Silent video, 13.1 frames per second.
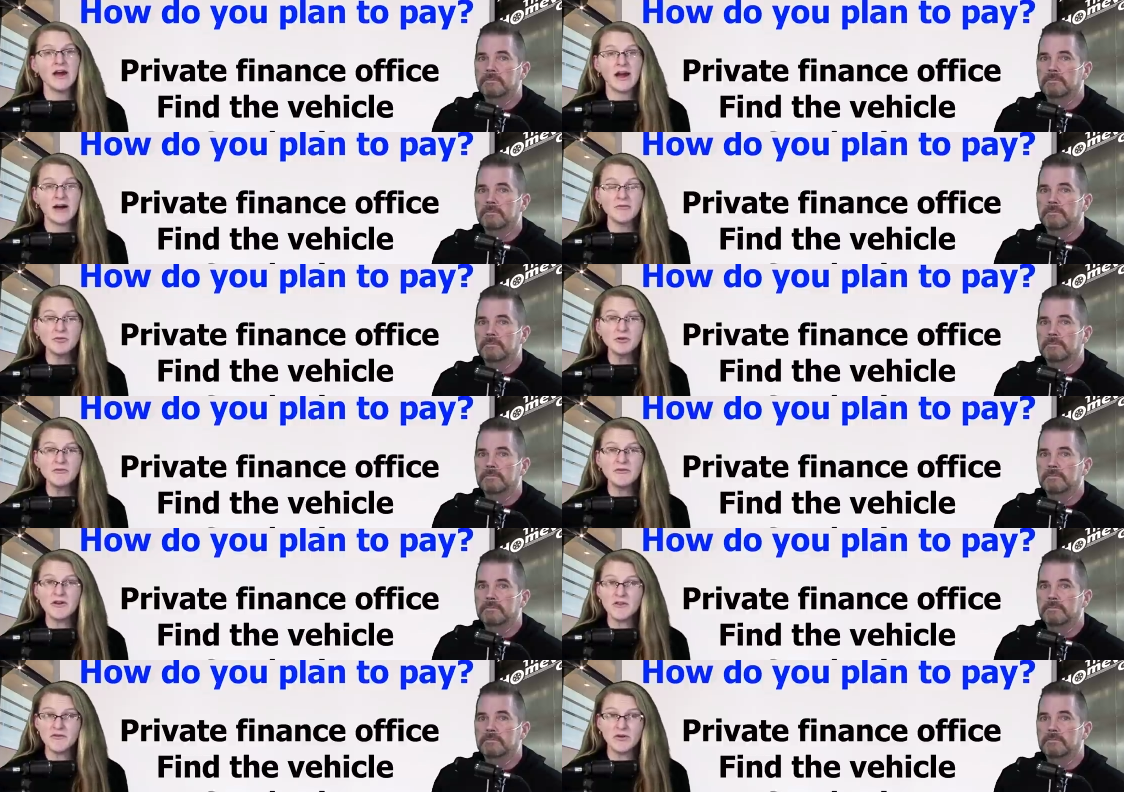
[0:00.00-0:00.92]
Speaker 1: after we
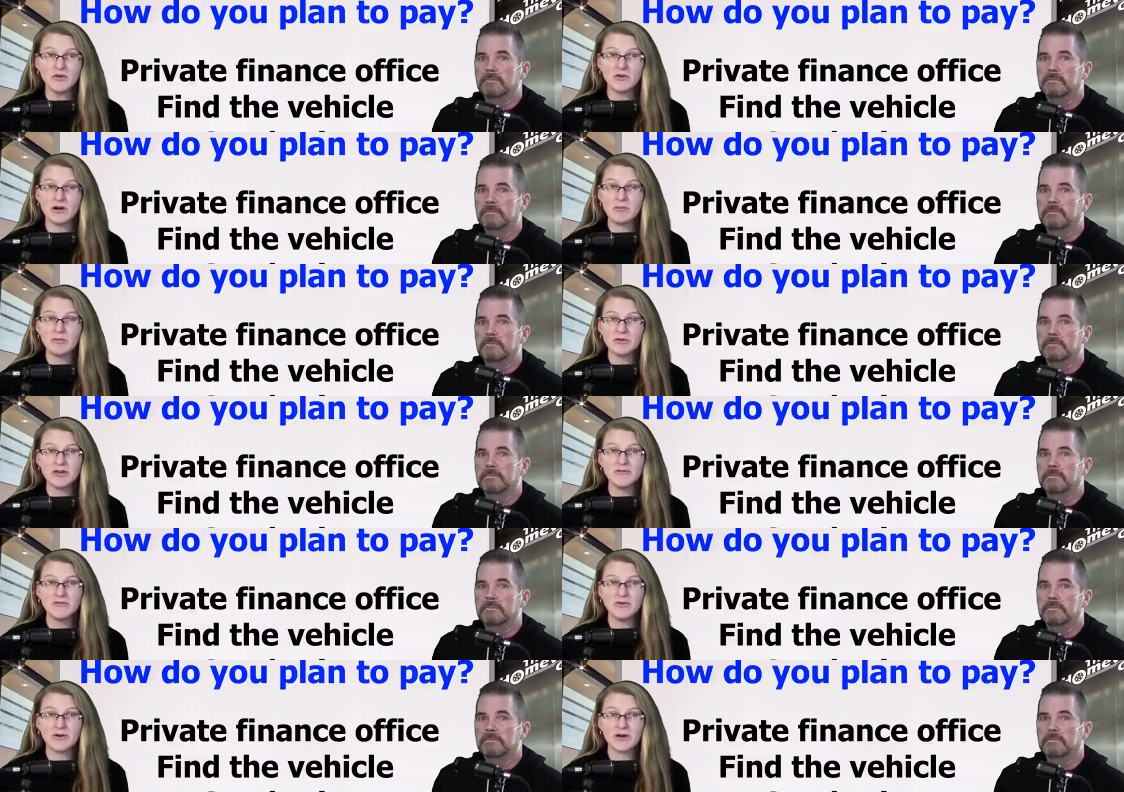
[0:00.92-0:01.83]
find the vehicle I'm looking
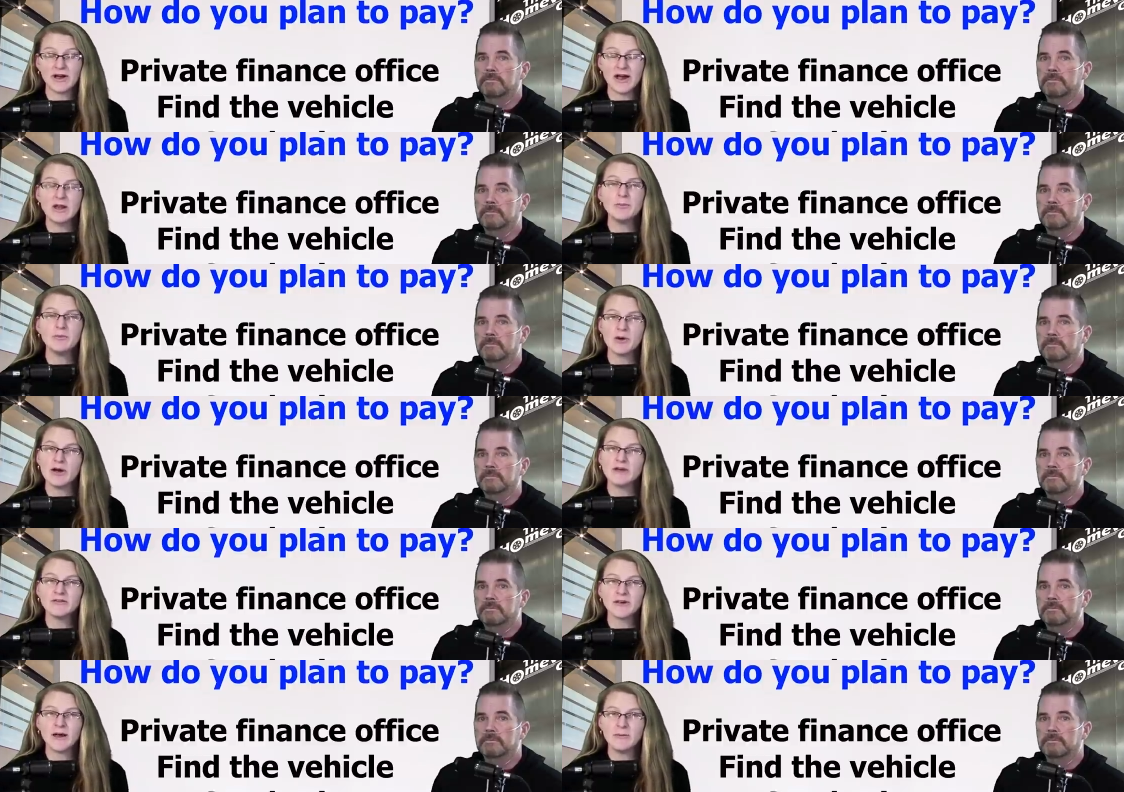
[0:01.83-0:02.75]
for at a
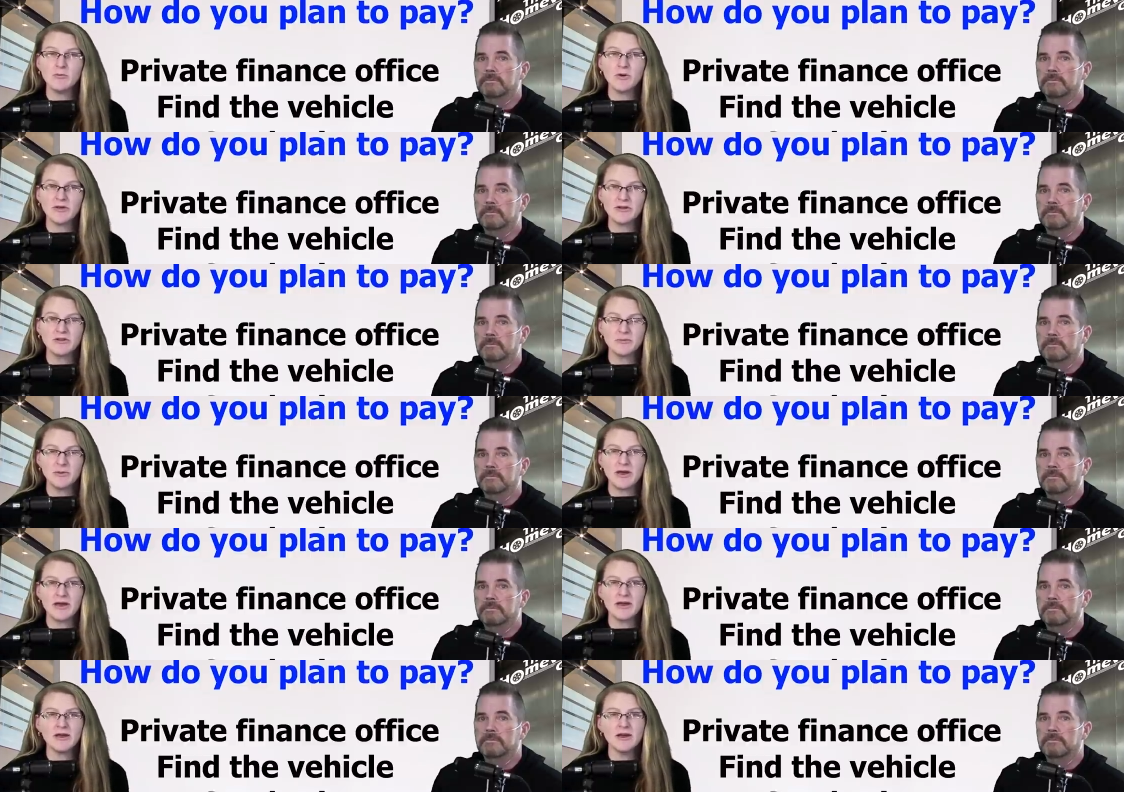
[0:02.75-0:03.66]
price I'm willing to
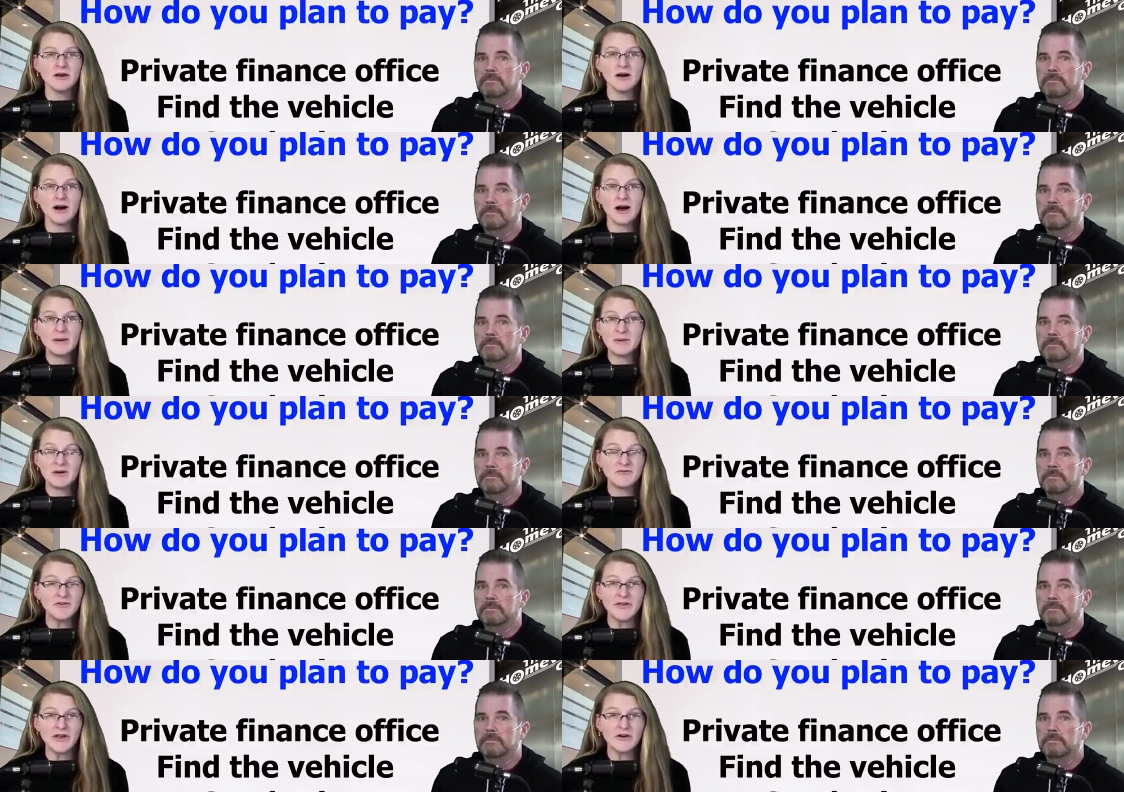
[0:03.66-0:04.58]
pay. I'm not
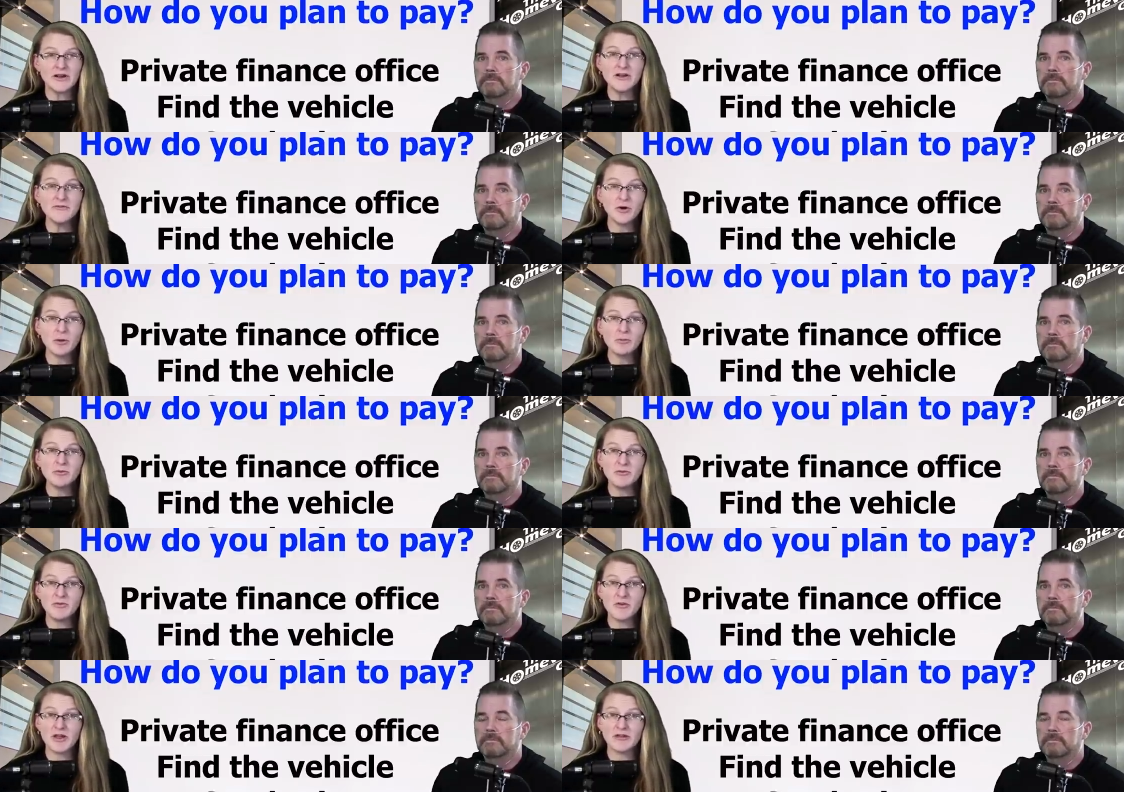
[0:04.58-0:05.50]
filling out any forms
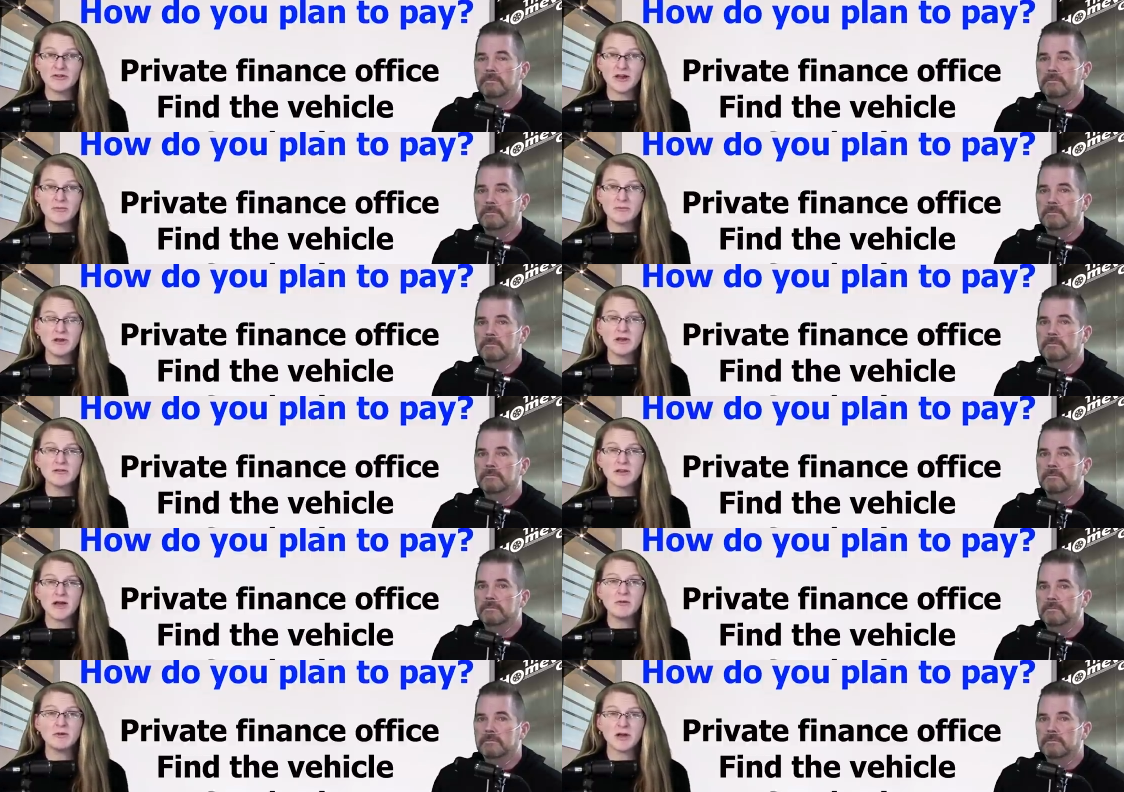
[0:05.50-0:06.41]
before that time because I will